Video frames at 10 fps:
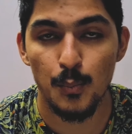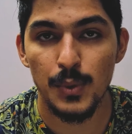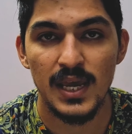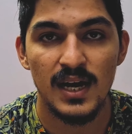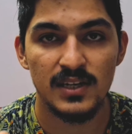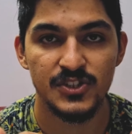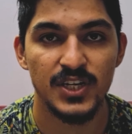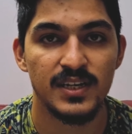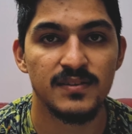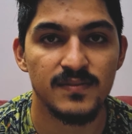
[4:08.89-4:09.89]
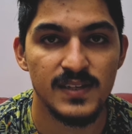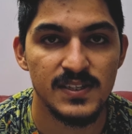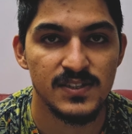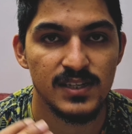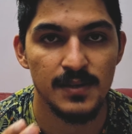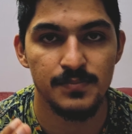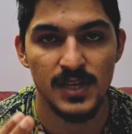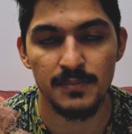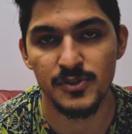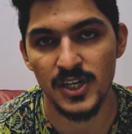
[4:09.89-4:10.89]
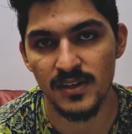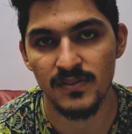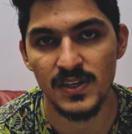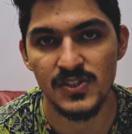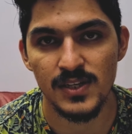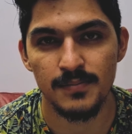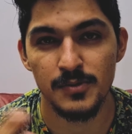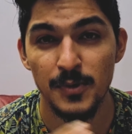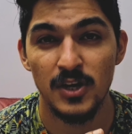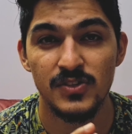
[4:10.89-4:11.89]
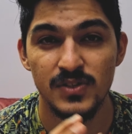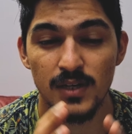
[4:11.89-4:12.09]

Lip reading: we are sharing these tips, I'm sharing these tips because